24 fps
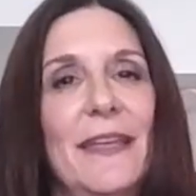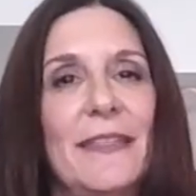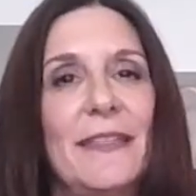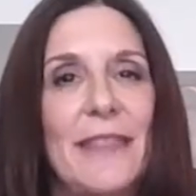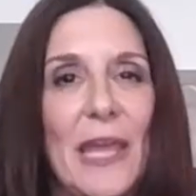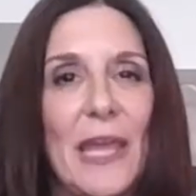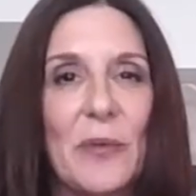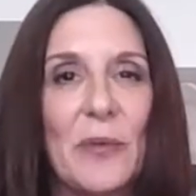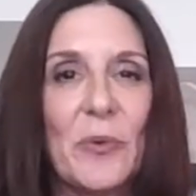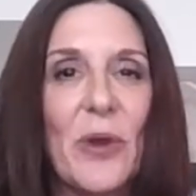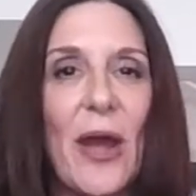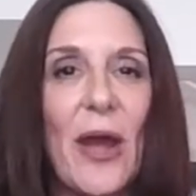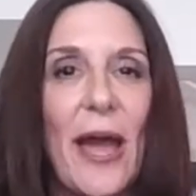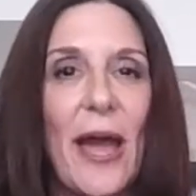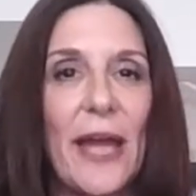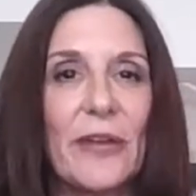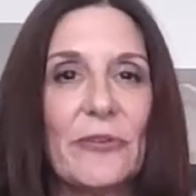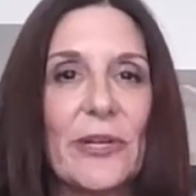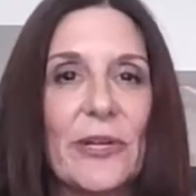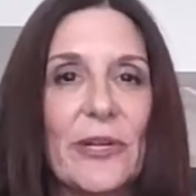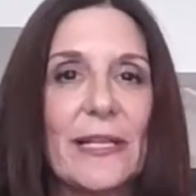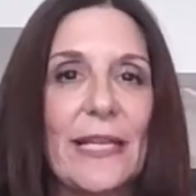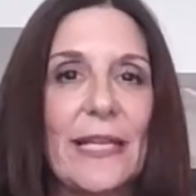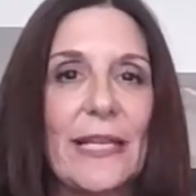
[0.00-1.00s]
They were
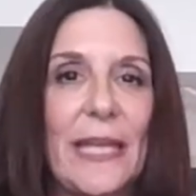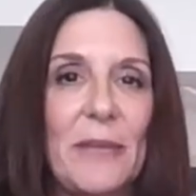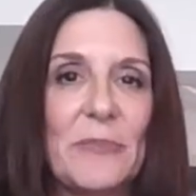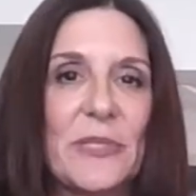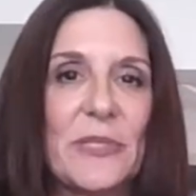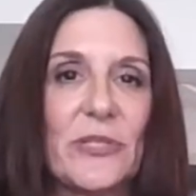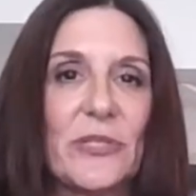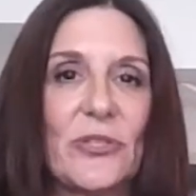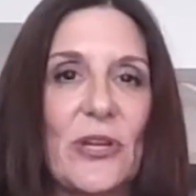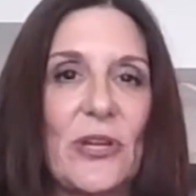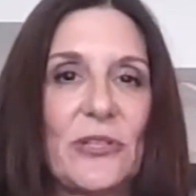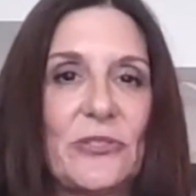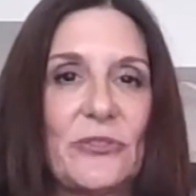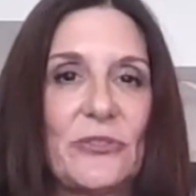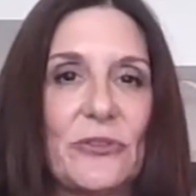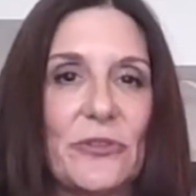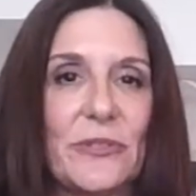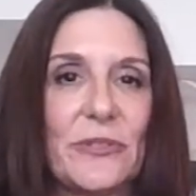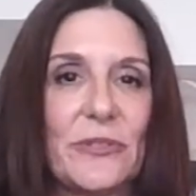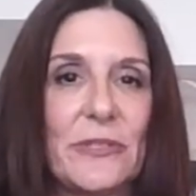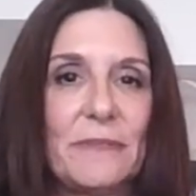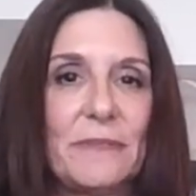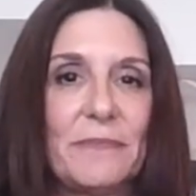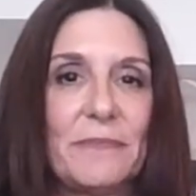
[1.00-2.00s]
hiring claims
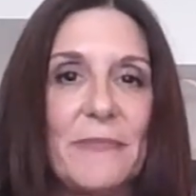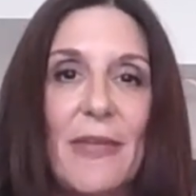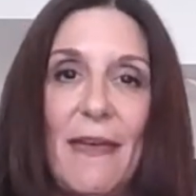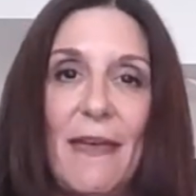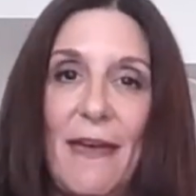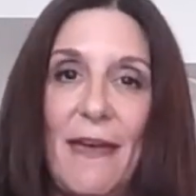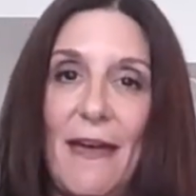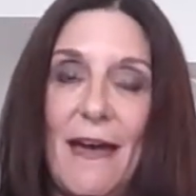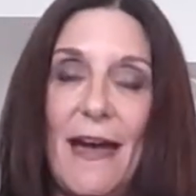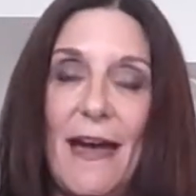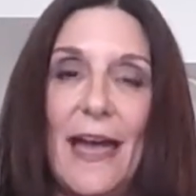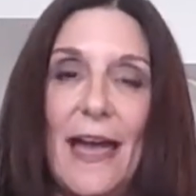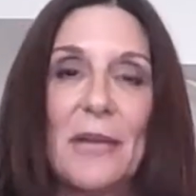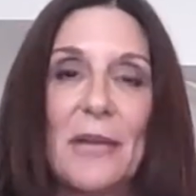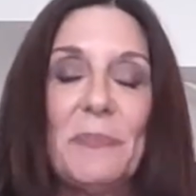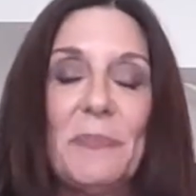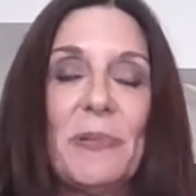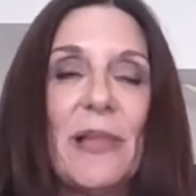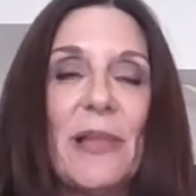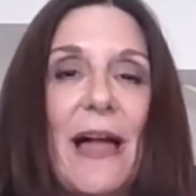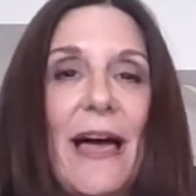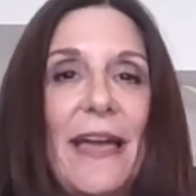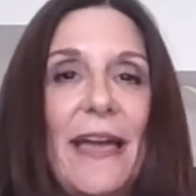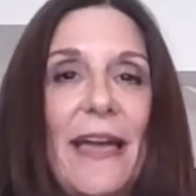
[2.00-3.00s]
adjusters. I
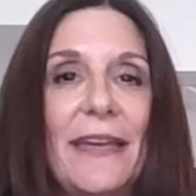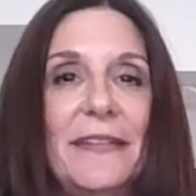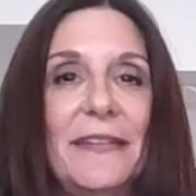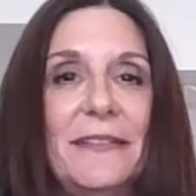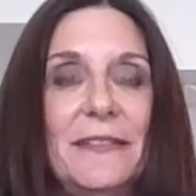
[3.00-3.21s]
applied.